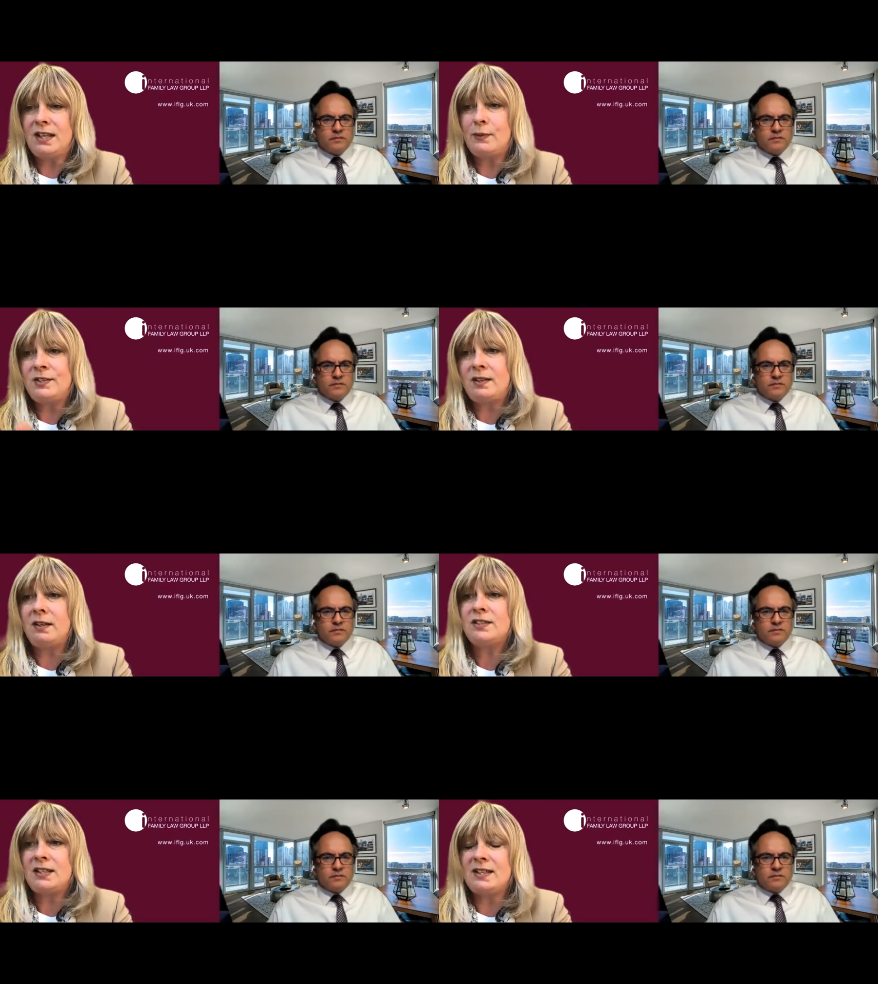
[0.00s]
Speaker 1: They were
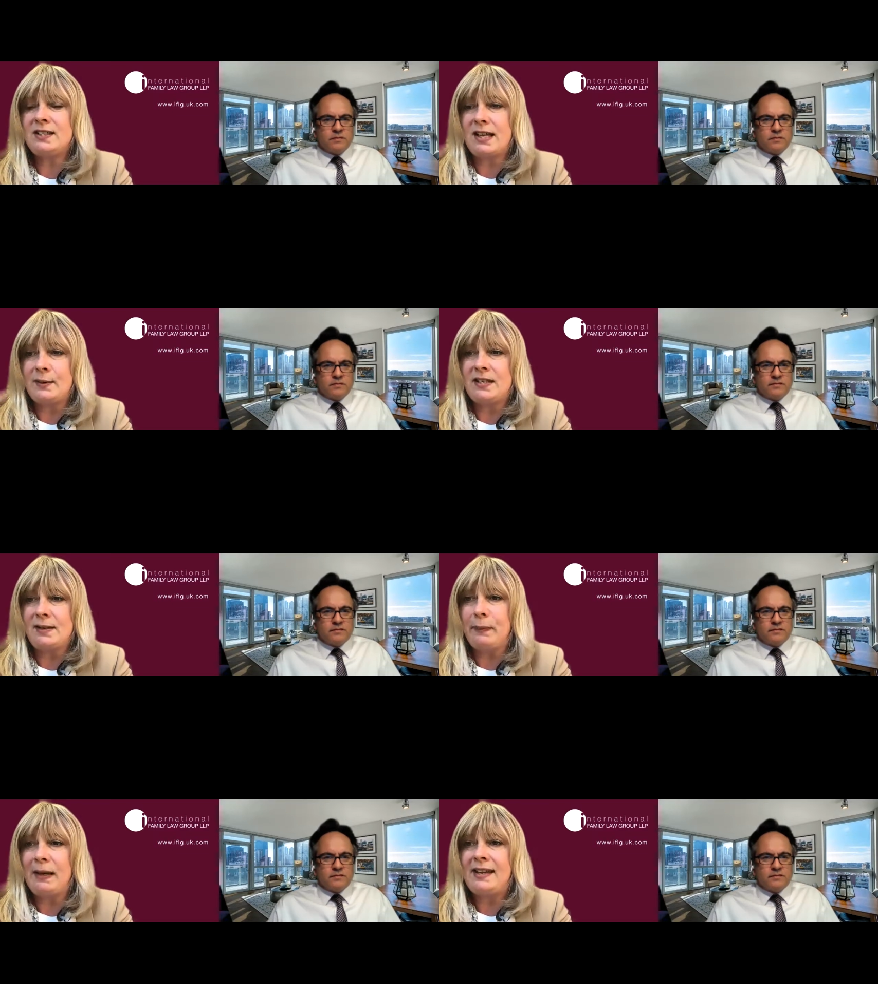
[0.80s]
starting to get
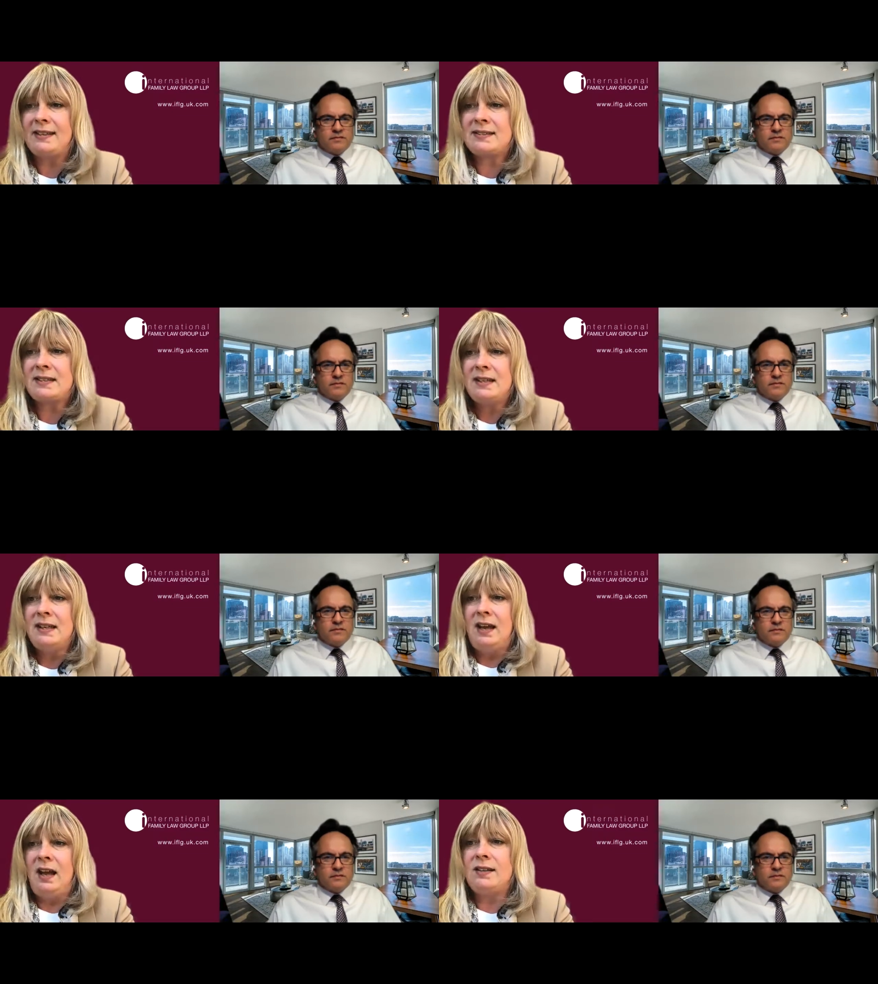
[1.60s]
in place
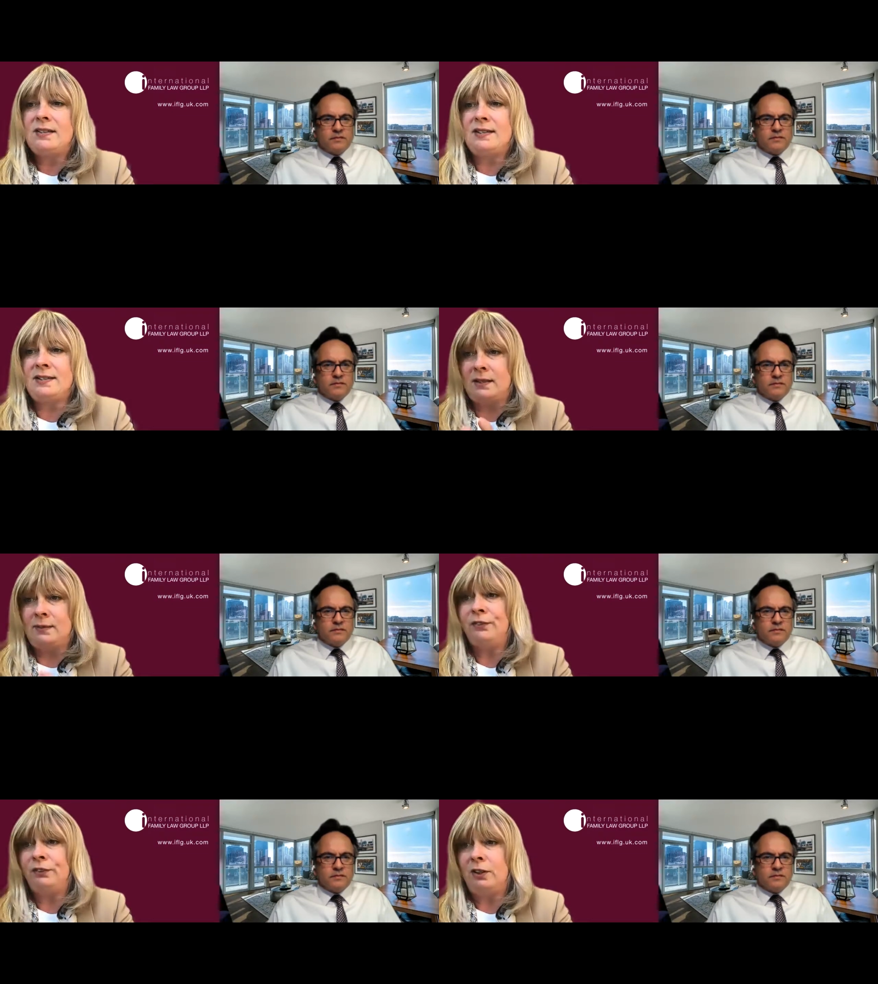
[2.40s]
a
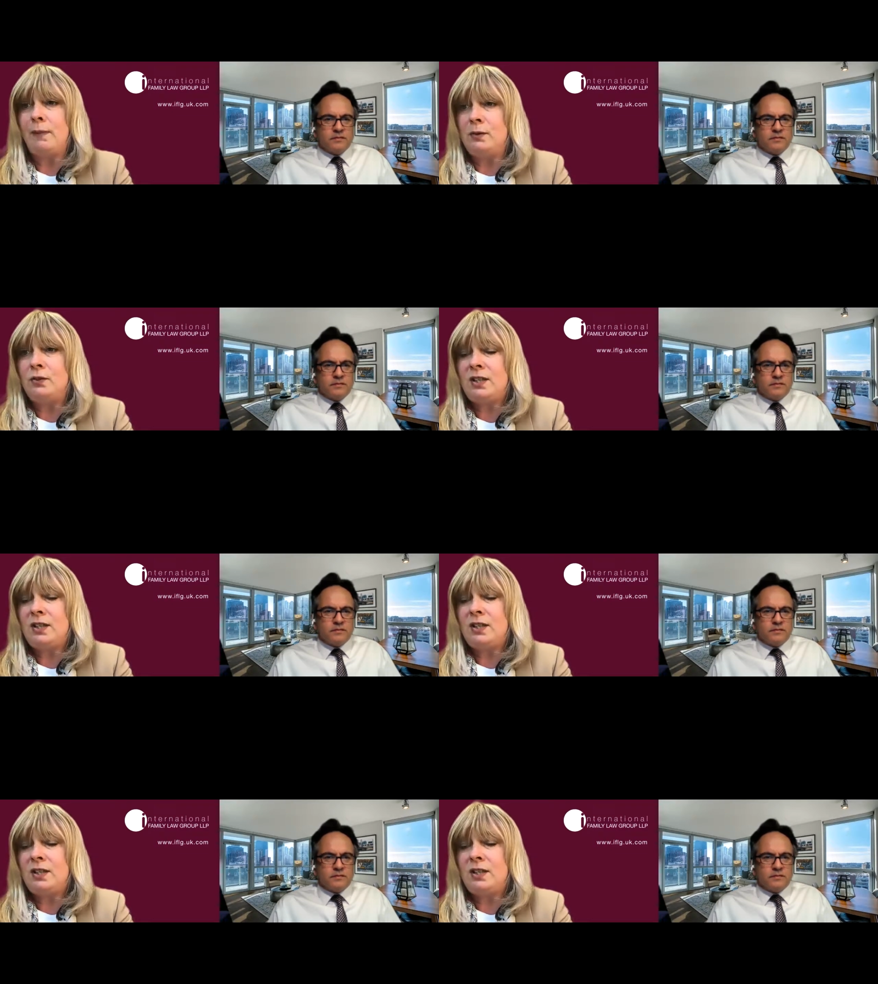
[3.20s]
system for remote